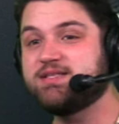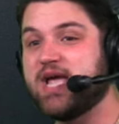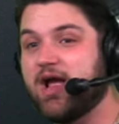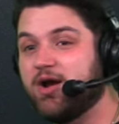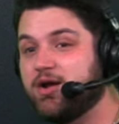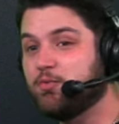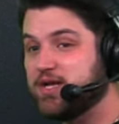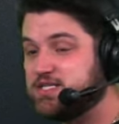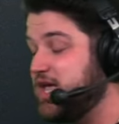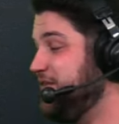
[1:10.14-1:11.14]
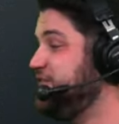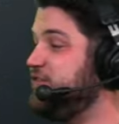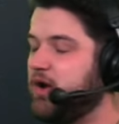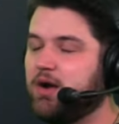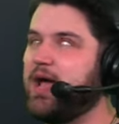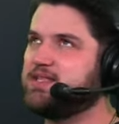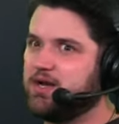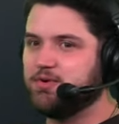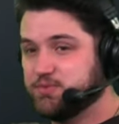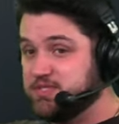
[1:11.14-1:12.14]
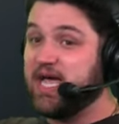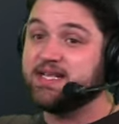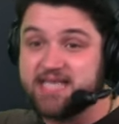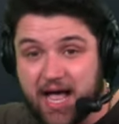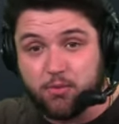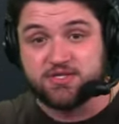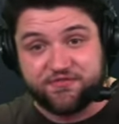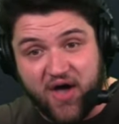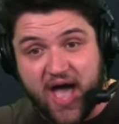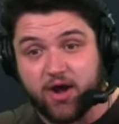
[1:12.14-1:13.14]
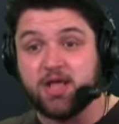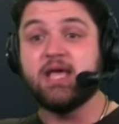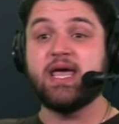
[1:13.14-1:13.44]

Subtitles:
Dennis Allen was fired,